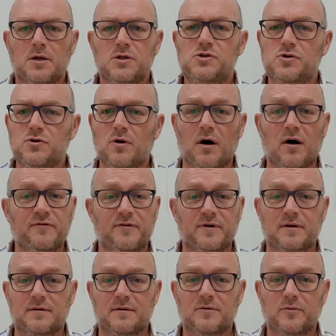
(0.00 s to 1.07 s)
Too
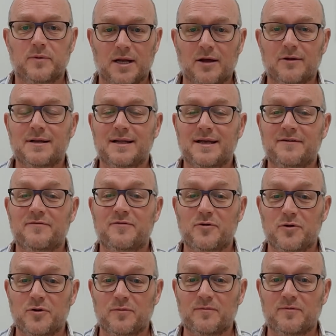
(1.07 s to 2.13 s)
often, we don't leave
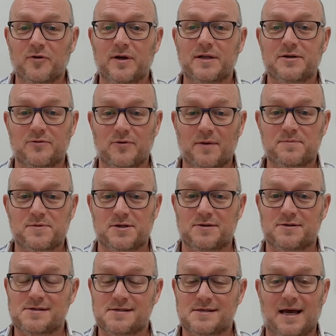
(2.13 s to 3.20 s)
room for
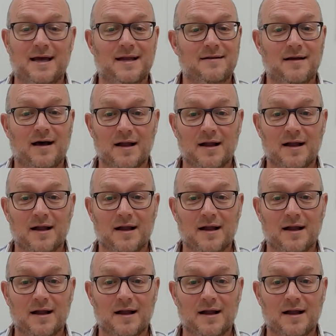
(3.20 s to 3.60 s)
interruptions and